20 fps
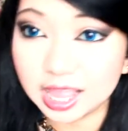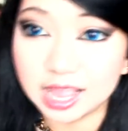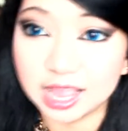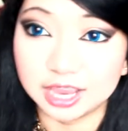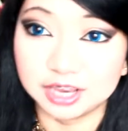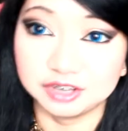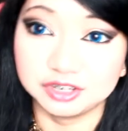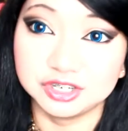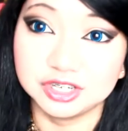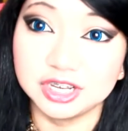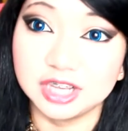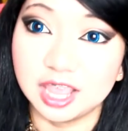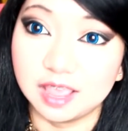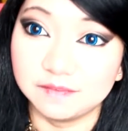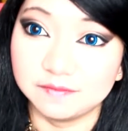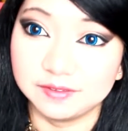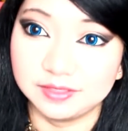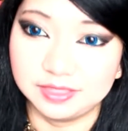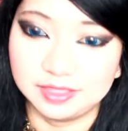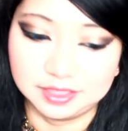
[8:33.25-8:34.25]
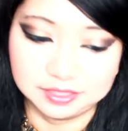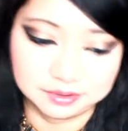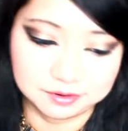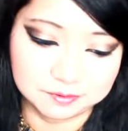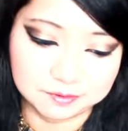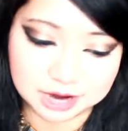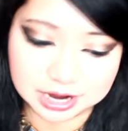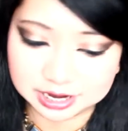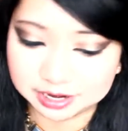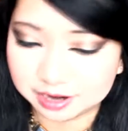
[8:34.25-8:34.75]
I actually have another
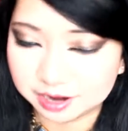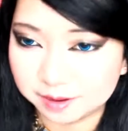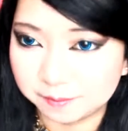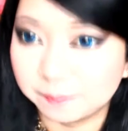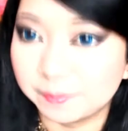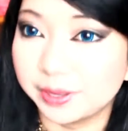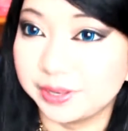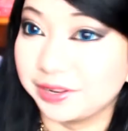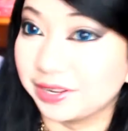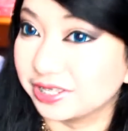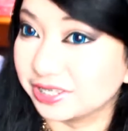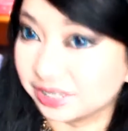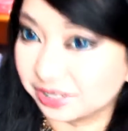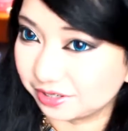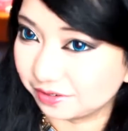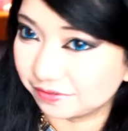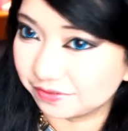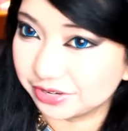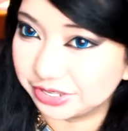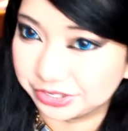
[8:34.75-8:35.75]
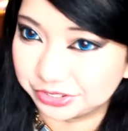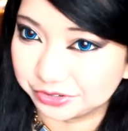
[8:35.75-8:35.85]
one, but that's a different